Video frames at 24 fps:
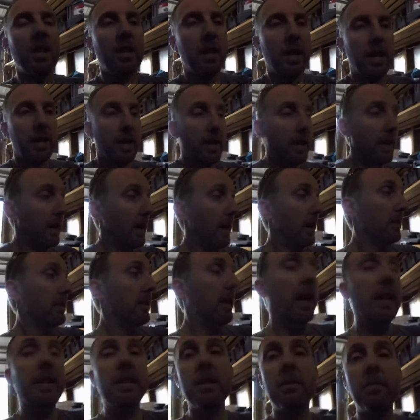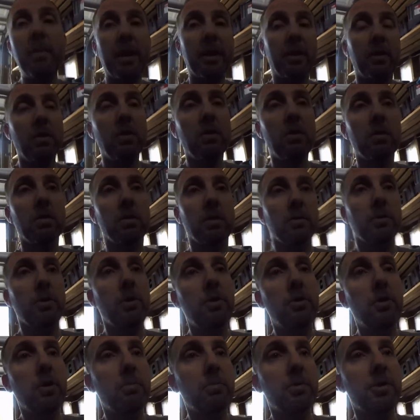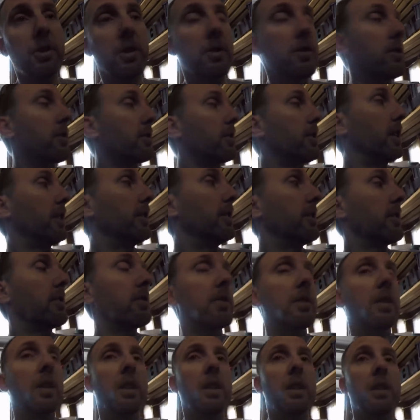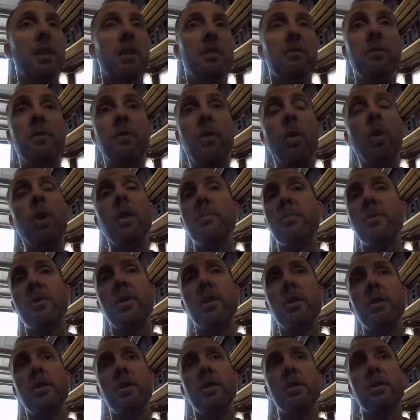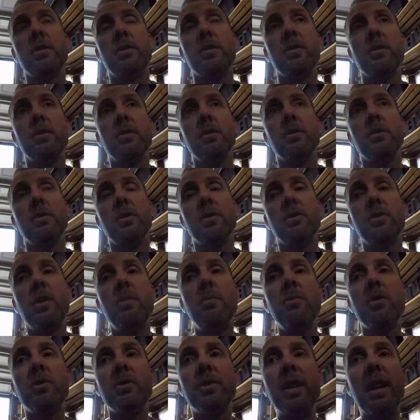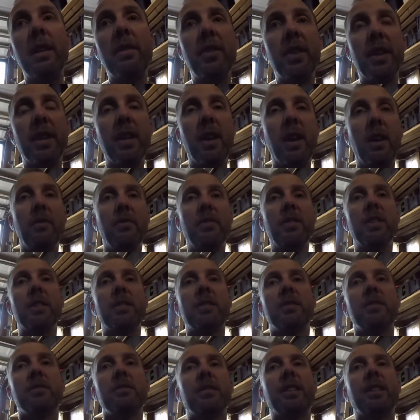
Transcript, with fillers: and I did my Google and YouTube searches on this, forum searches. There's almost nothing on this